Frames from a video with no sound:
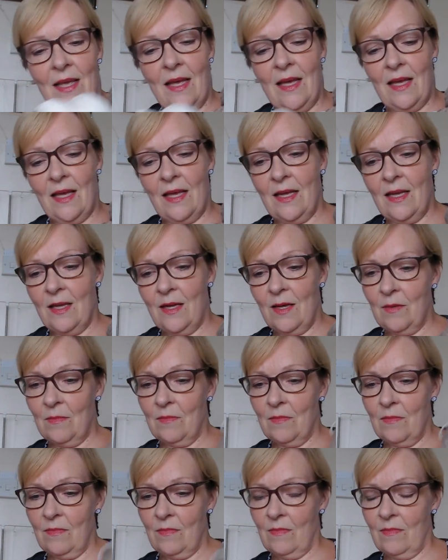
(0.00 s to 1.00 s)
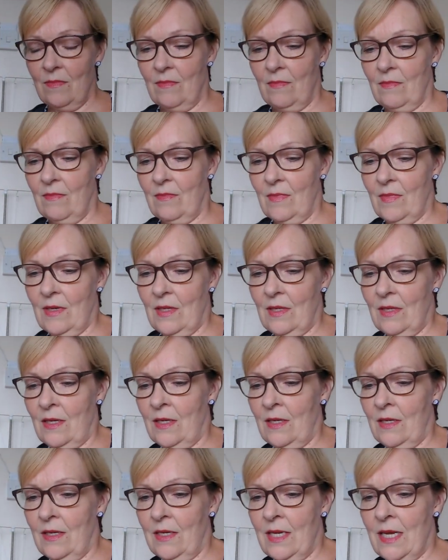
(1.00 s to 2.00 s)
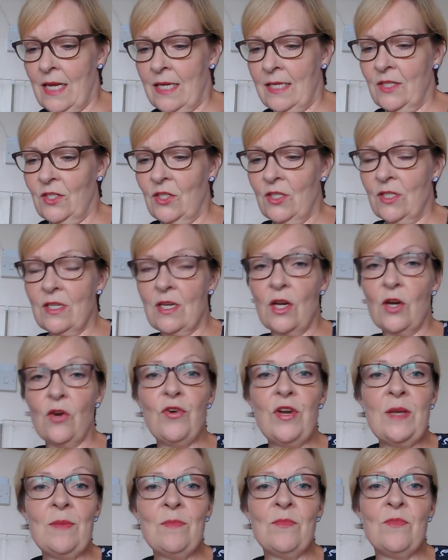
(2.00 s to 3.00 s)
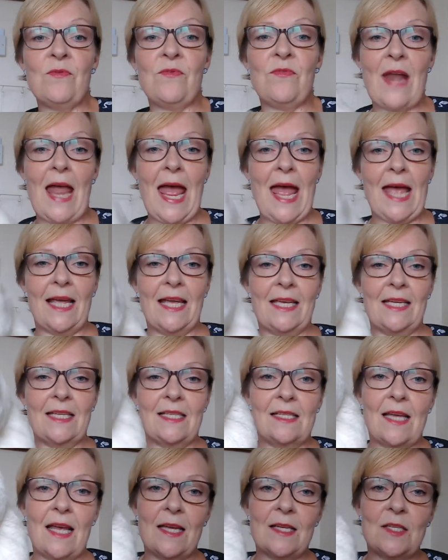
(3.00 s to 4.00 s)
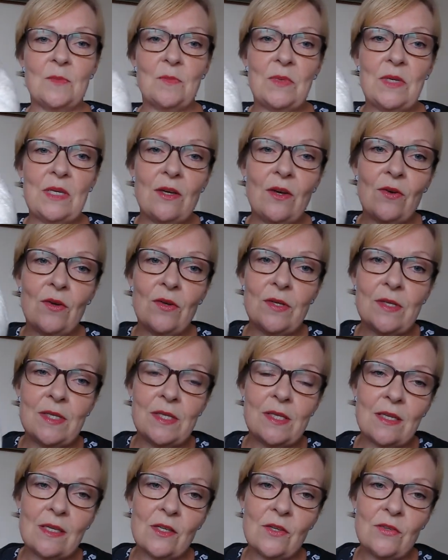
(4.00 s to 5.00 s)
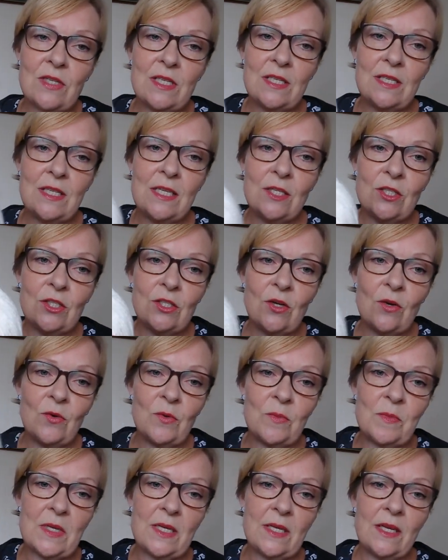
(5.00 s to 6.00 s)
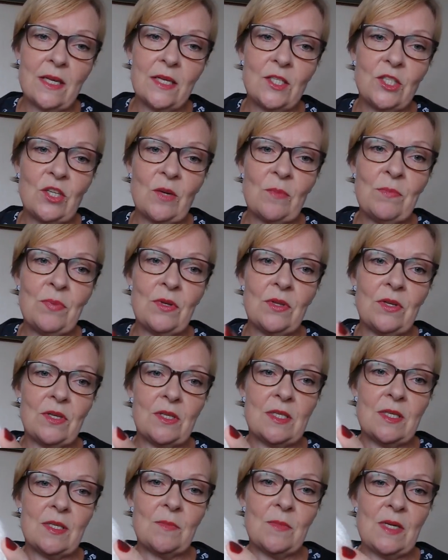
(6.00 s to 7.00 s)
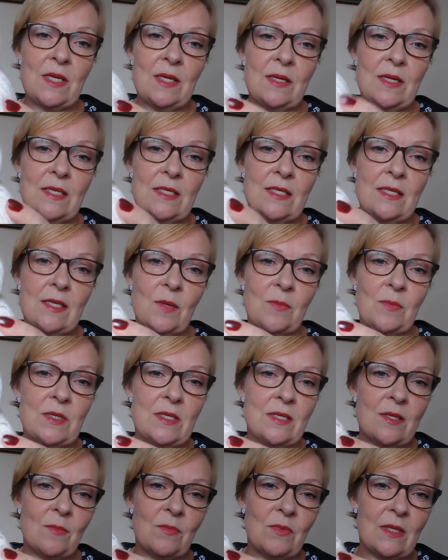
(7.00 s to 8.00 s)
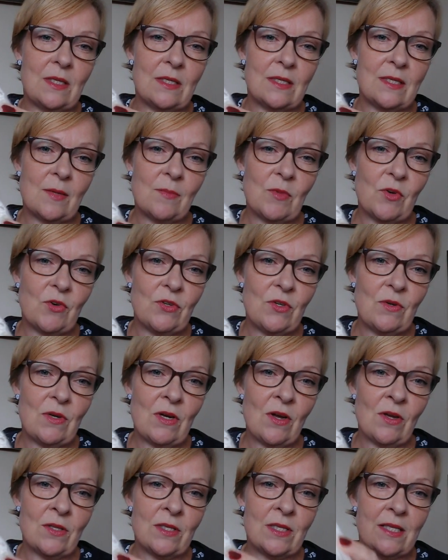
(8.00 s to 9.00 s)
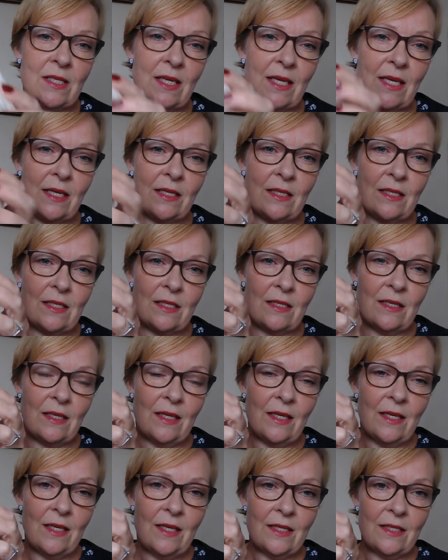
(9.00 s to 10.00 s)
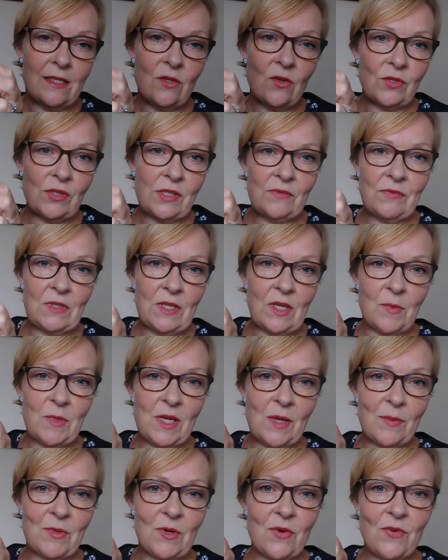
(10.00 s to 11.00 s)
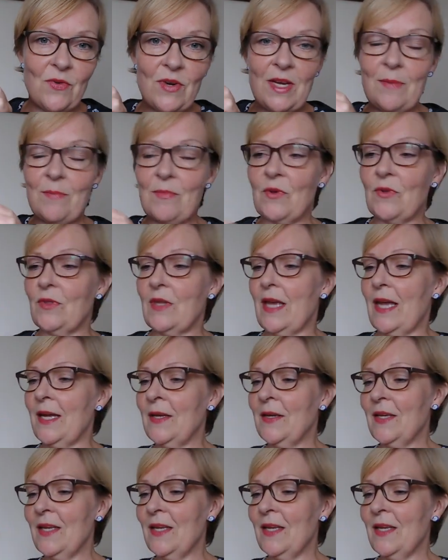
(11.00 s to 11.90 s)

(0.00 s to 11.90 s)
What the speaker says: I think, yes, just cream Fleck it says, because Christine showed me a jumper that had been knitted up in something similar, and you can't see, and it's not even coming up cream on there,